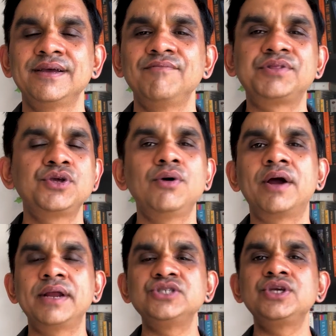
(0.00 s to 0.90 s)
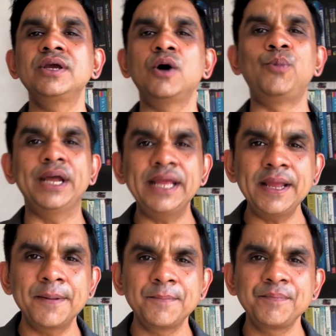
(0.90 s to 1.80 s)
Whether you're arranging a
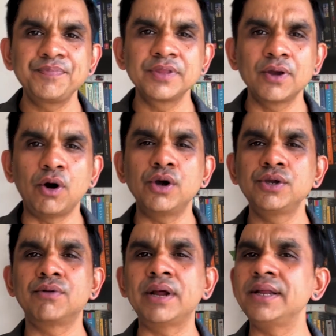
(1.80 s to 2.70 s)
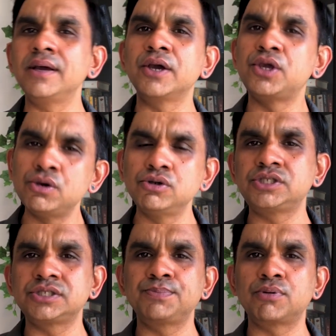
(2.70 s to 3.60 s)
wedding or you're running a
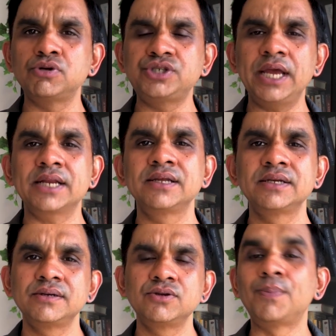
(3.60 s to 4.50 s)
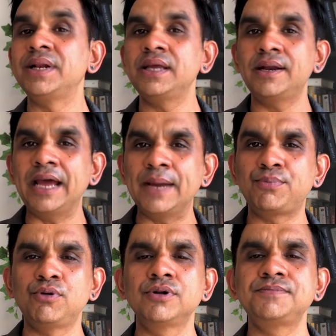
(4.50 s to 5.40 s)
huge project, you're building an
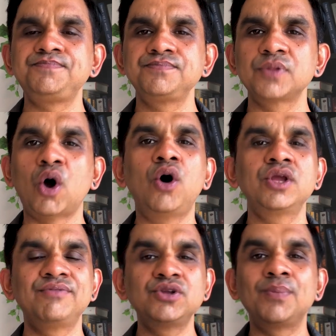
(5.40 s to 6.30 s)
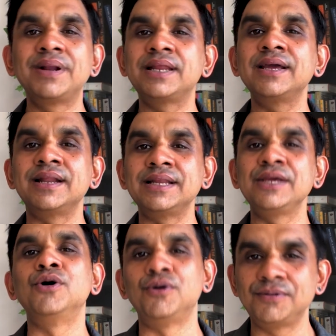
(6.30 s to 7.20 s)
airport or even you're building a
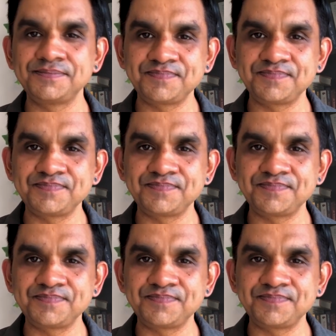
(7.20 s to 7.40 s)
Lego.